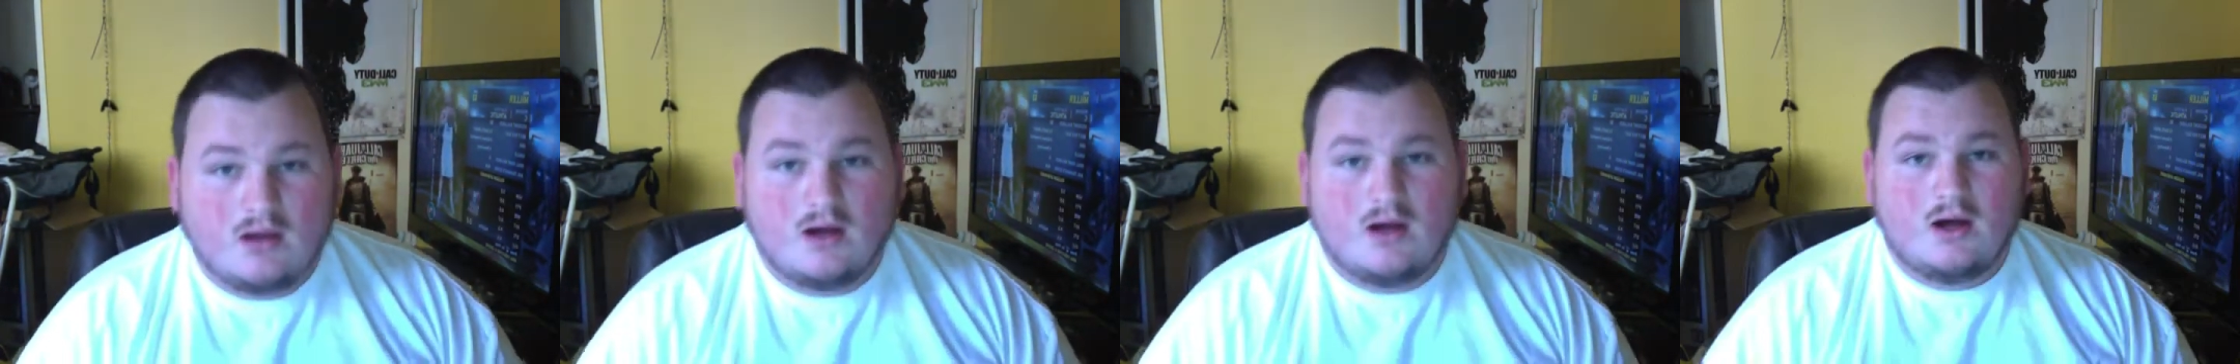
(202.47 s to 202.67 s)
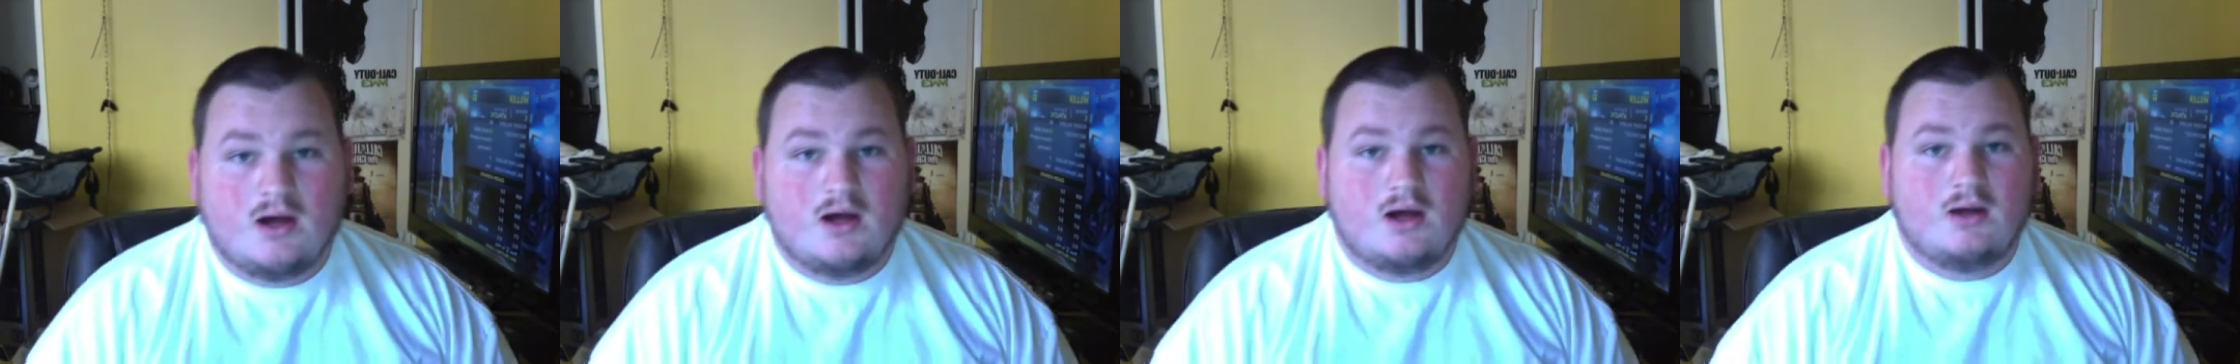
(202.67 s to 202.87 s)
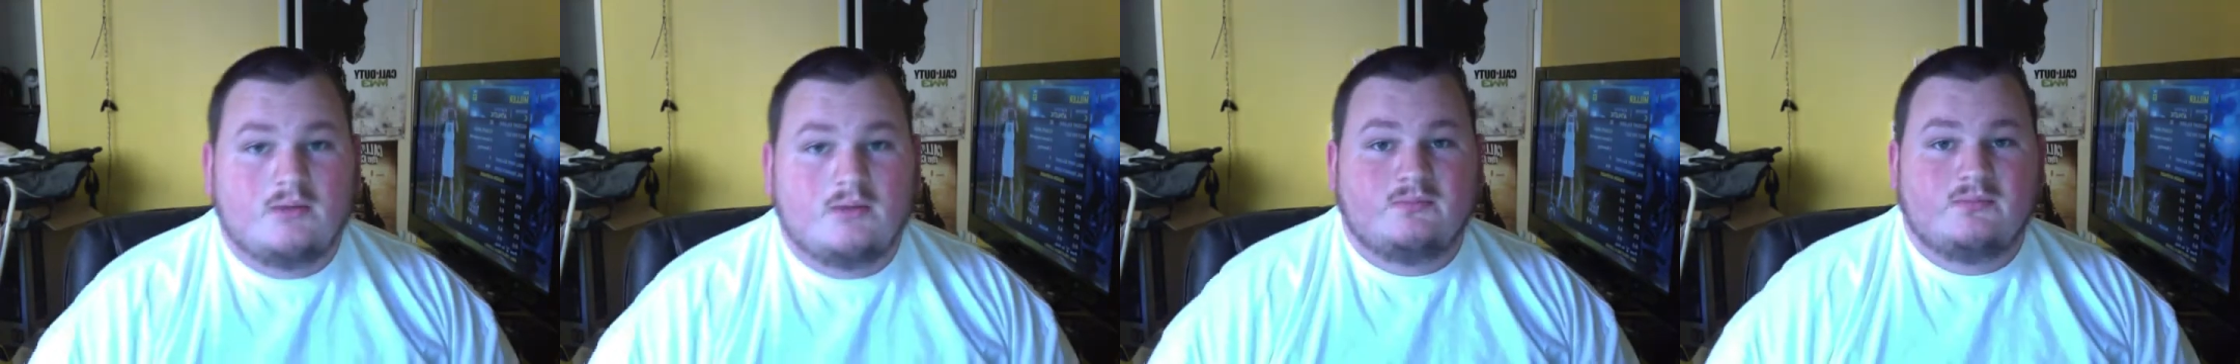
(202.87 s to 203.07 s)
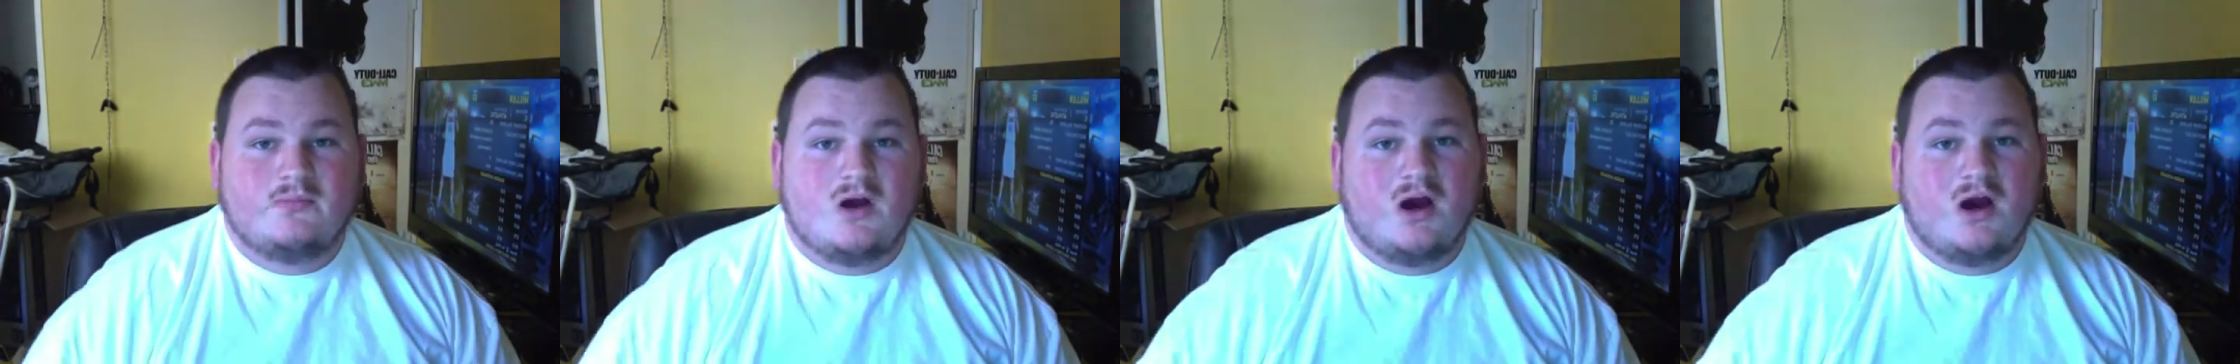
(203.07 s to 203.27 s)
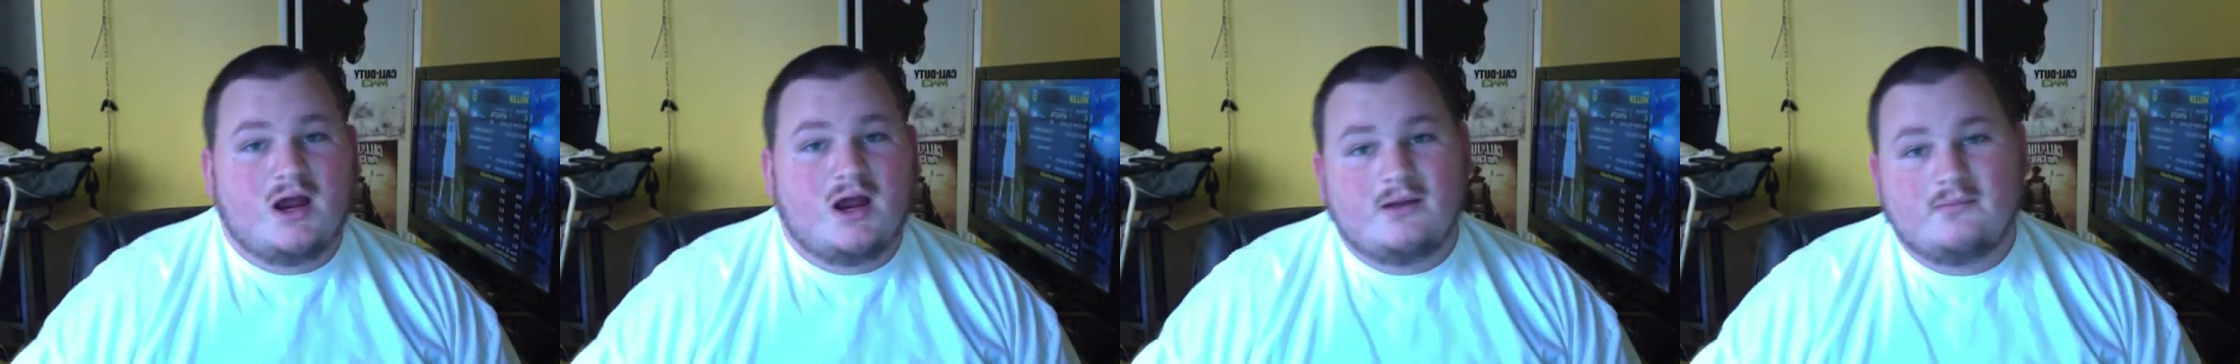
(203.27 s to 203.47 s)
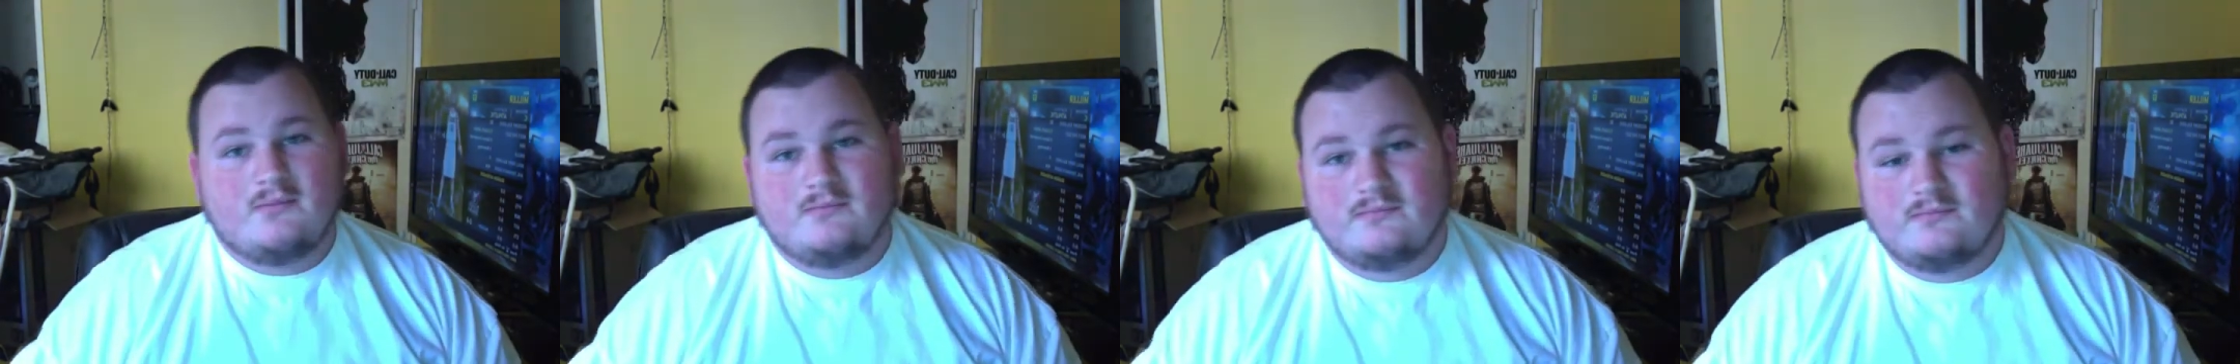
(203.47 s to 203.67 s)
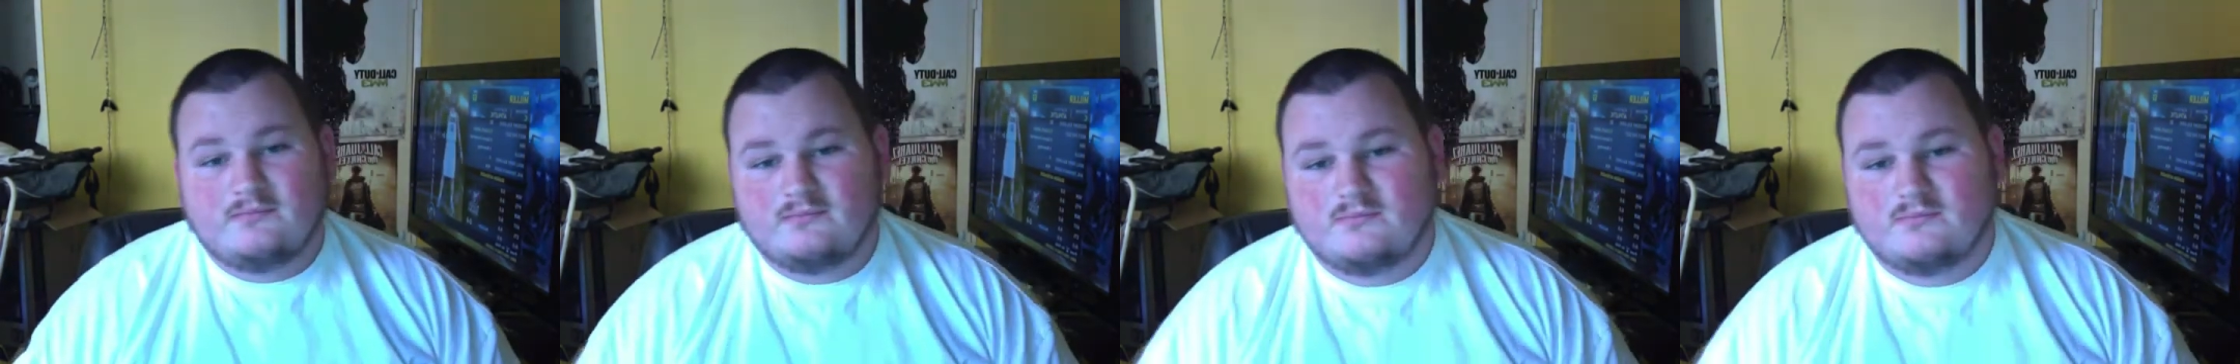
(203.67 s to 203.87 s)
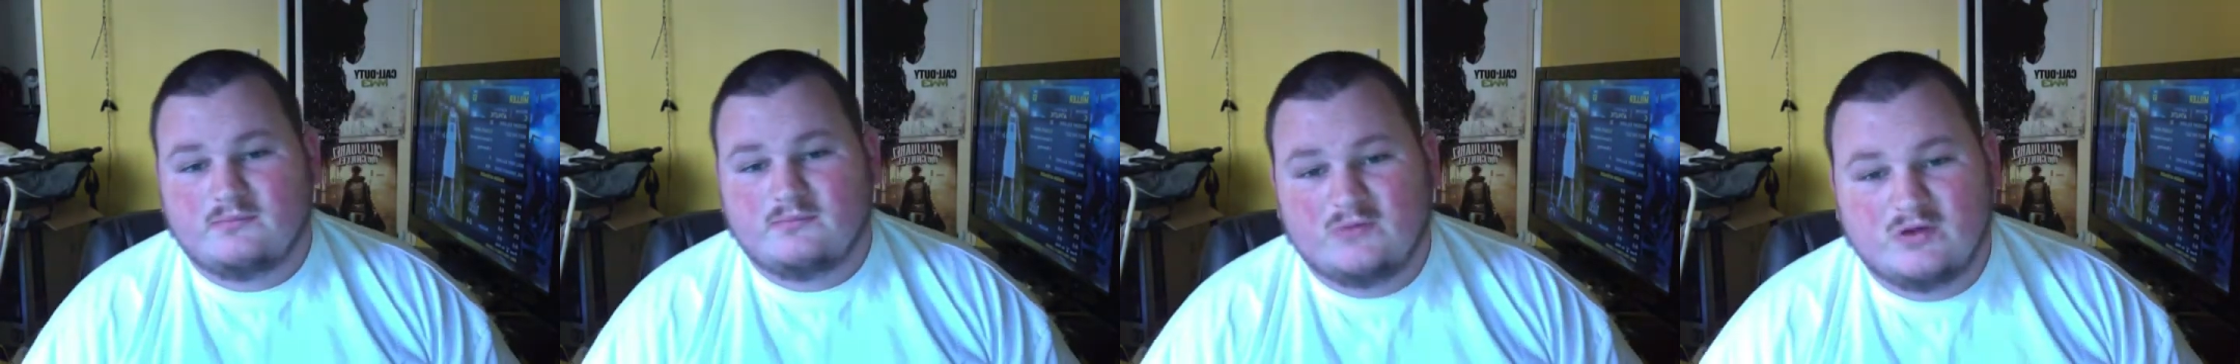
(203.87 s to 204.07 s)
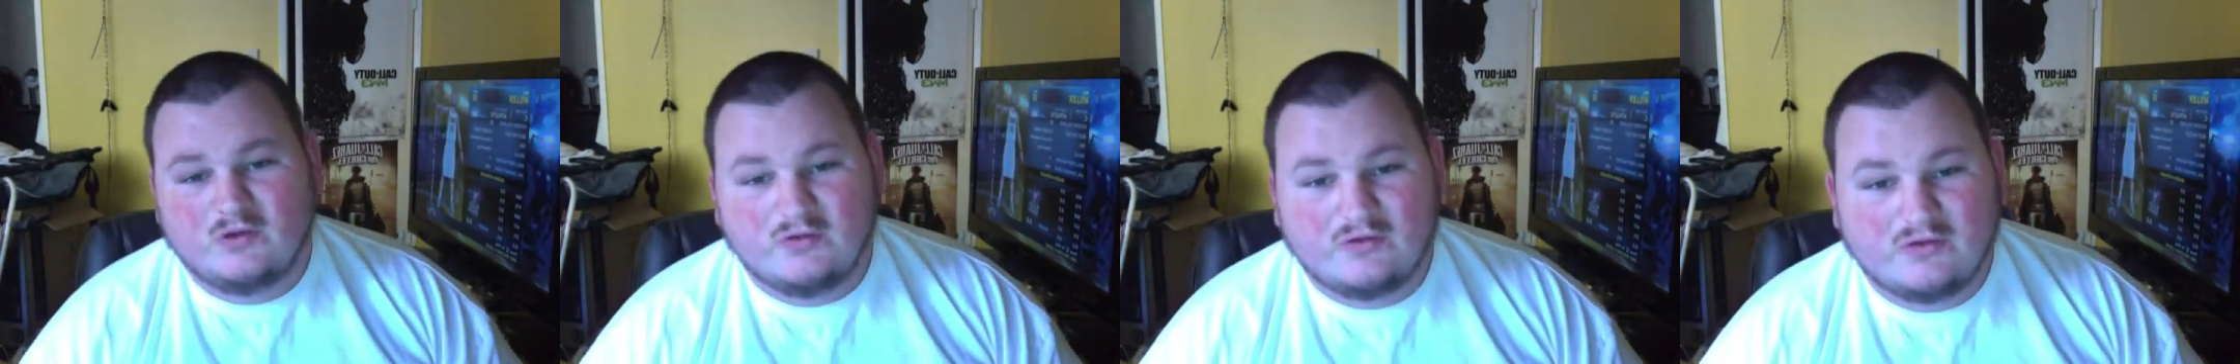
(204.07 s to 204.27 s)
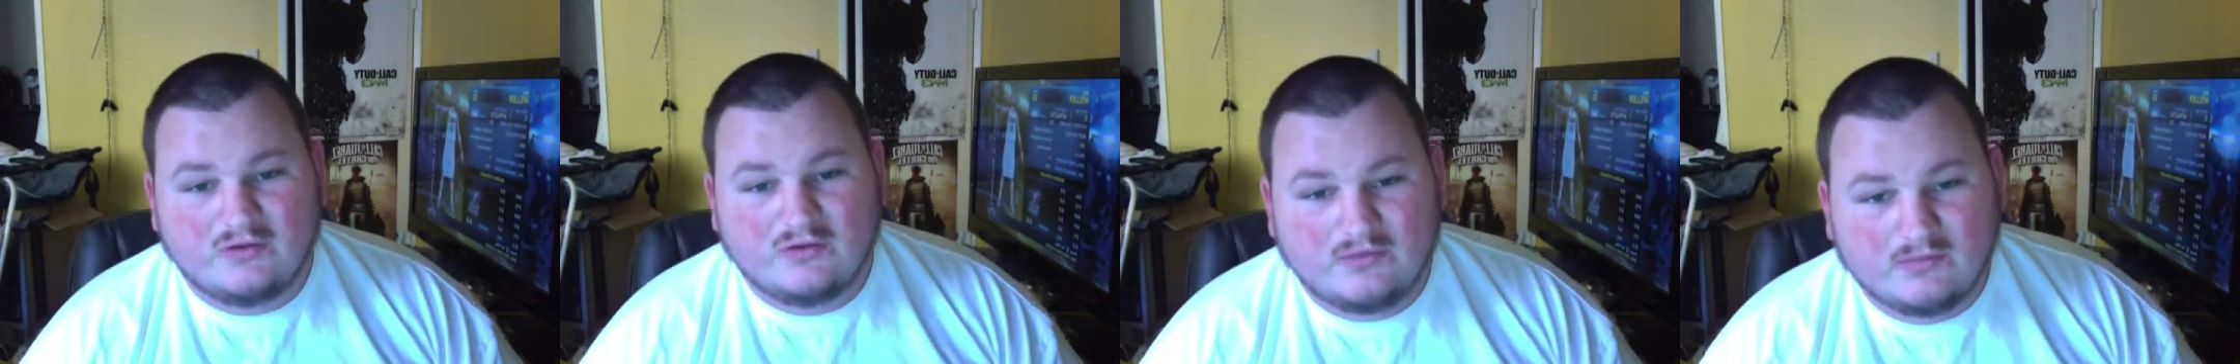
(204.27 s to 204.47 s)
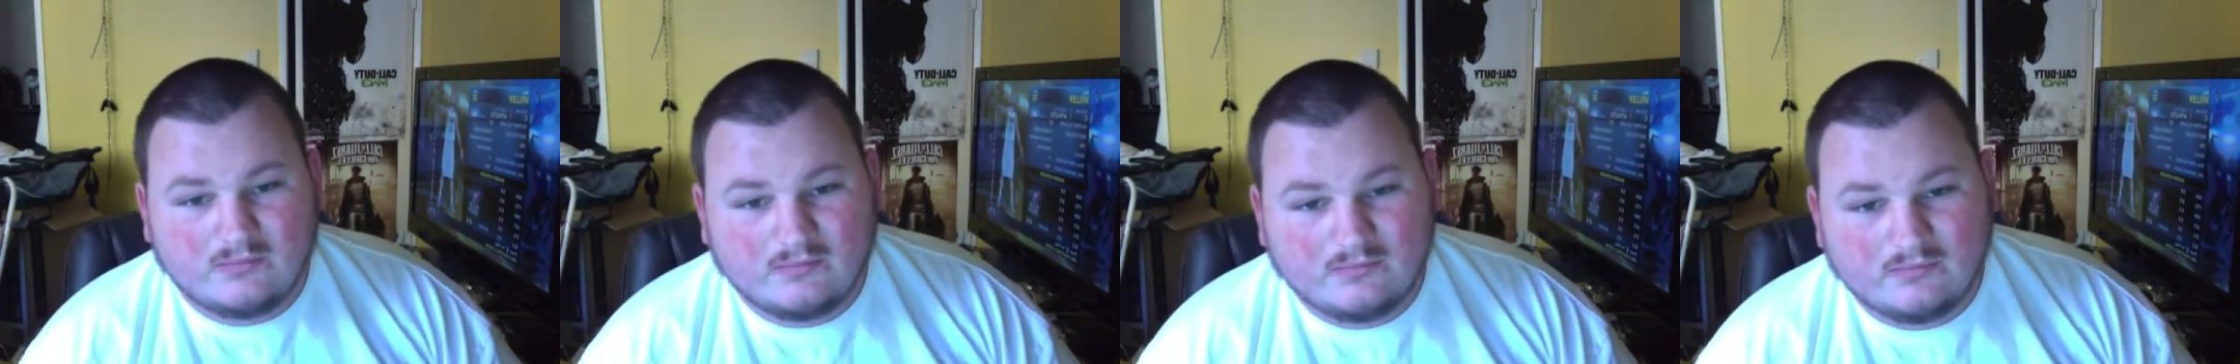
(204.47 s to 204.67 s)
all right, deuces.